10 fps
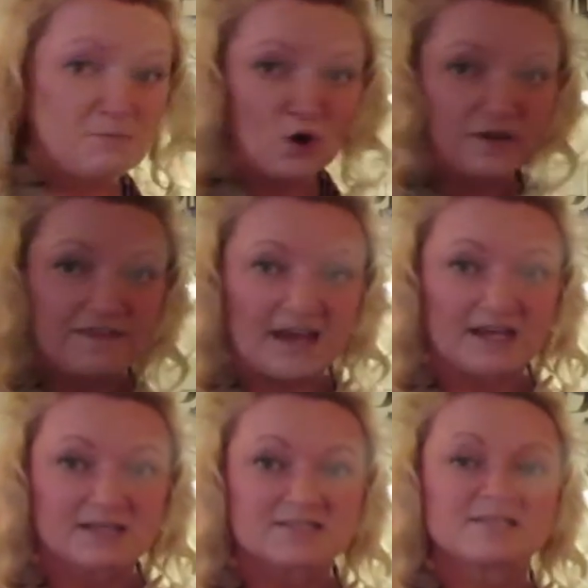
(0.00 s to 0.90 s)
more
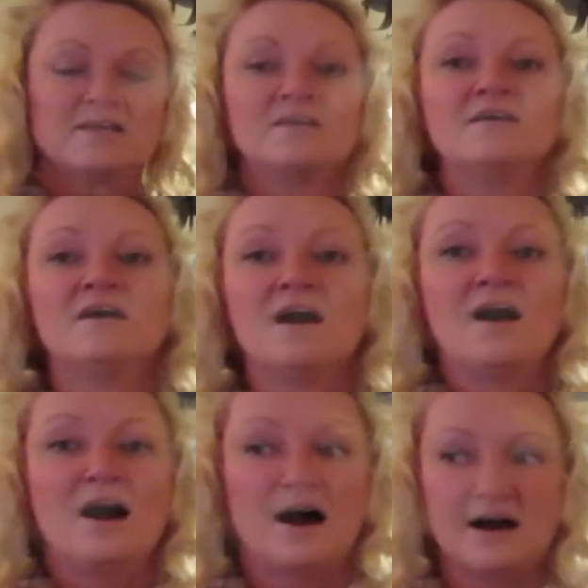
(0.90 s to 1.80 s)
things.
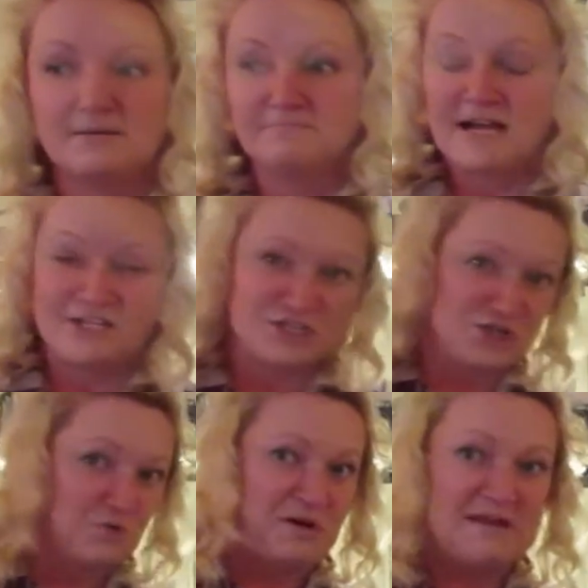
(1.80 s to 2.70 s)
I just
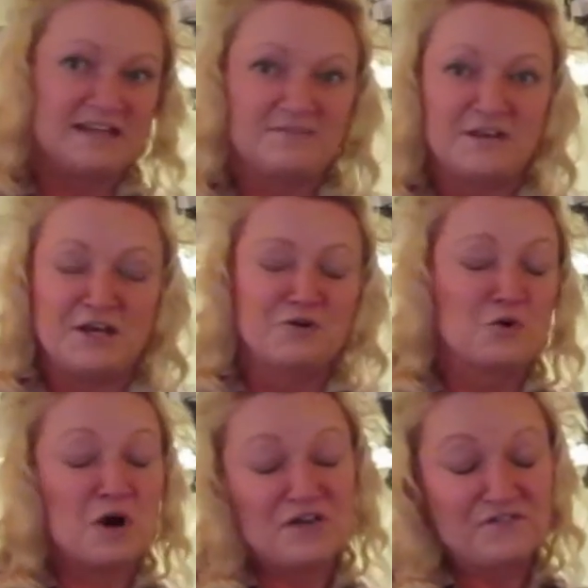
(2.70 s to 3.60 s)
don't want to make the video
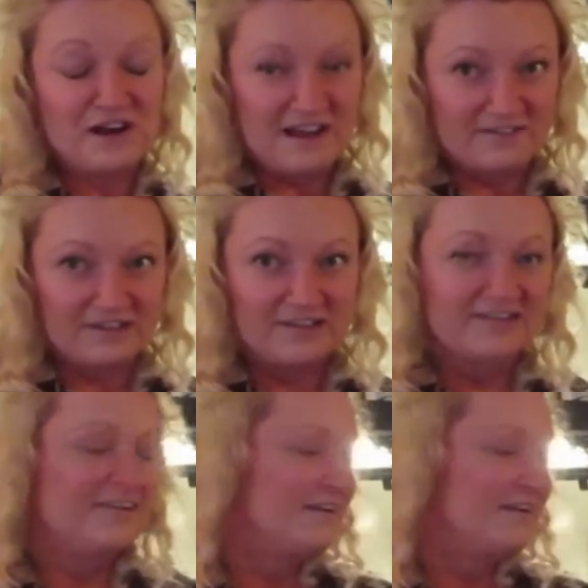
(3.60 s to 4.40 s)
go on forever.